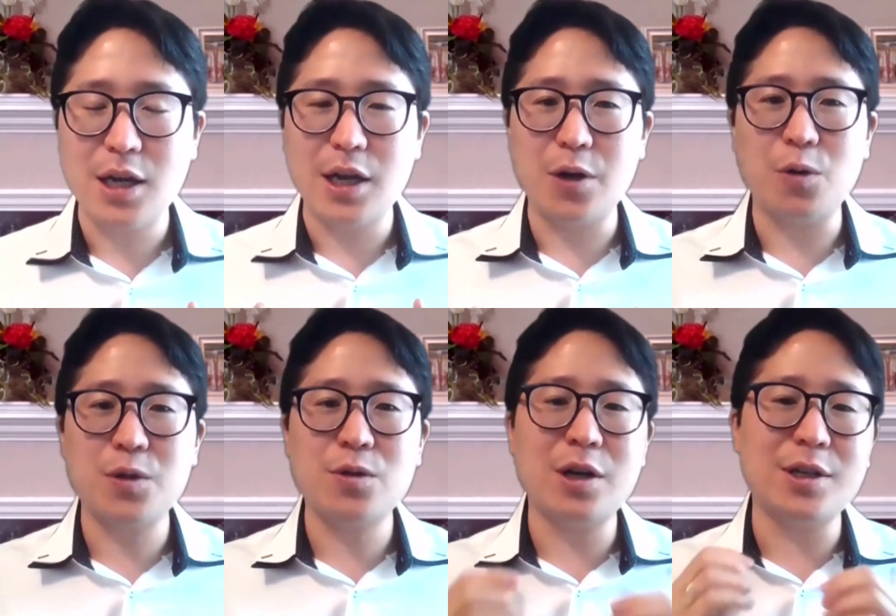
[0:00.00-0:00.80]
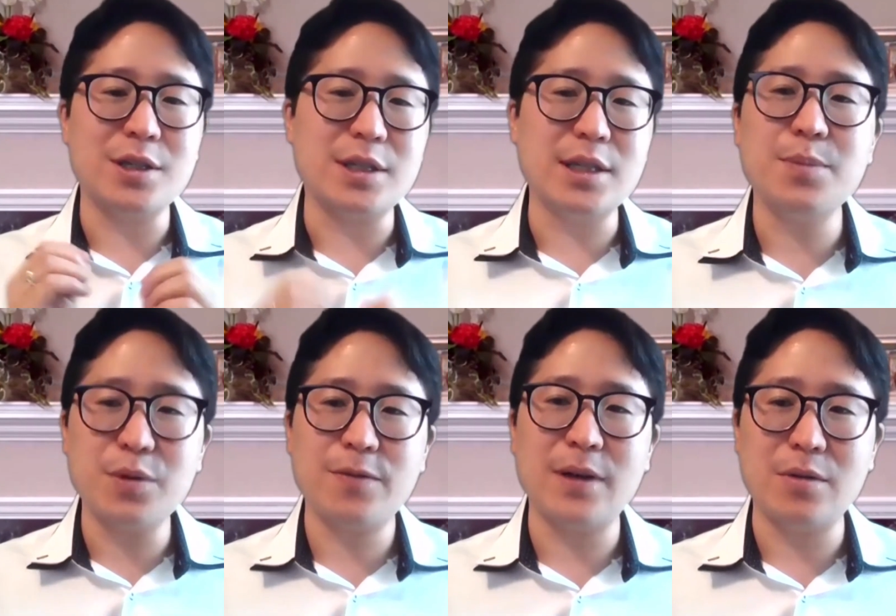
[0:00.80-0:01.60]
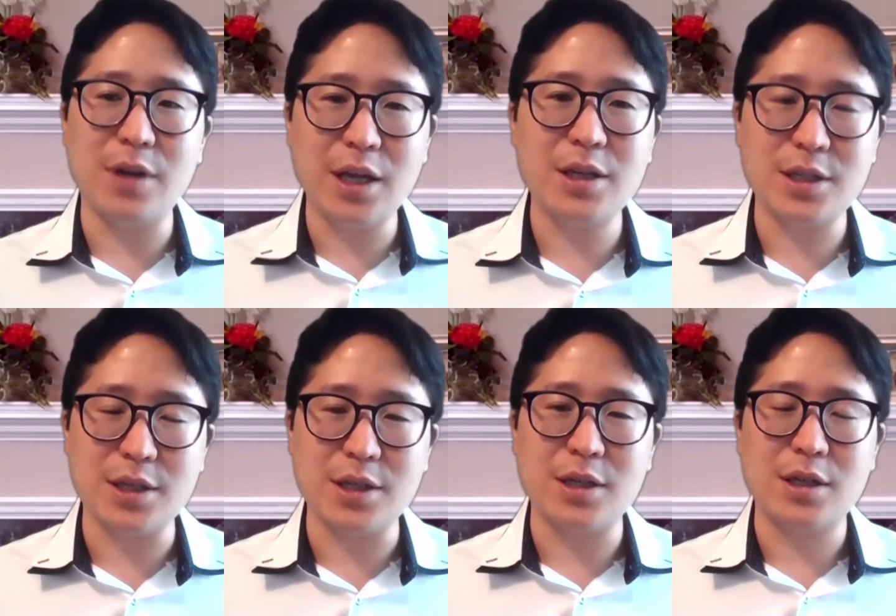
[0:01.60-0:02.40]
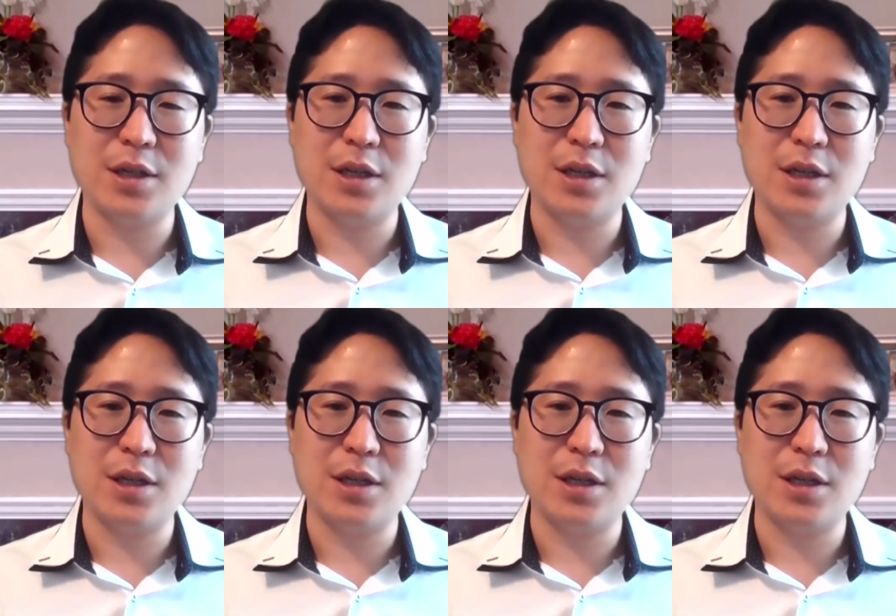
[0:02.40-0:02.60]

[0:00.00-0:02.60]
and also on a deeper foundation